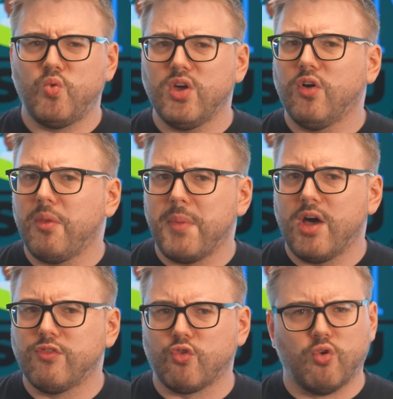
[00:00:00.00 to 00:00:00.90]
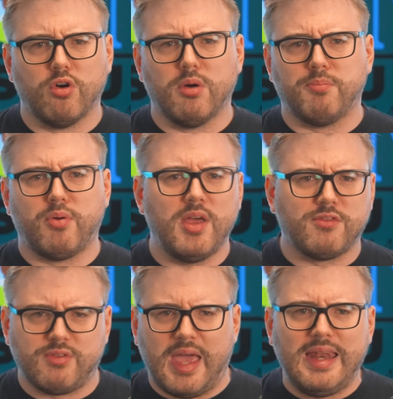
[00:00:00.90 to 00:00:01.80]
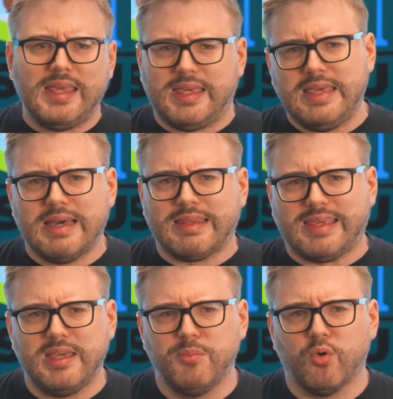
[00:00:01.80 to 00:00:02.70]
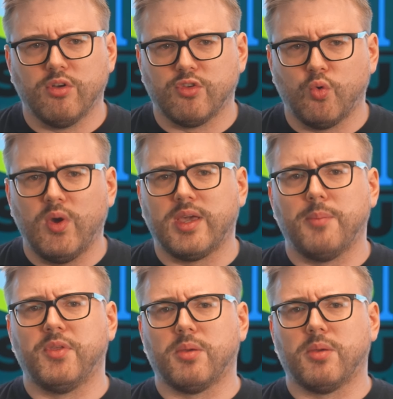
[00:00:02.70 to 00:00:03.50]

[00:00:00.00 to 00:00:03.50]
wiggle the mouse or press any key on the keyboard to wake up the